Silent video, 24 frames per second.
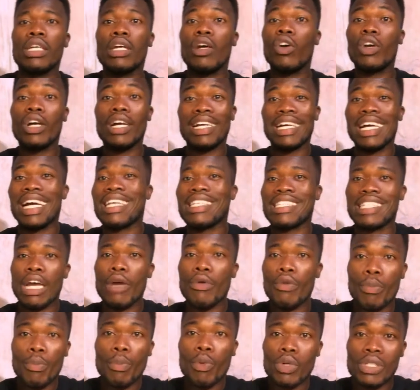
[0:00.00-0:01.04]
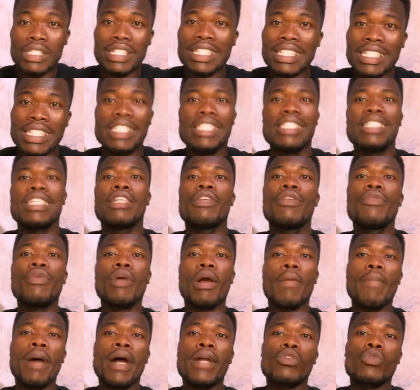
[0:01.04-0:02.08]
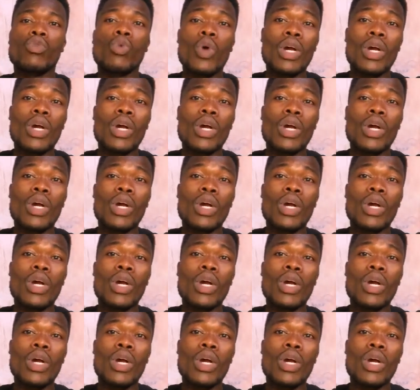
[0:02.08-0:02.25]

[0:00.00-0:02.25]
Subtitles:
okay, cast our report and the chin in your pants.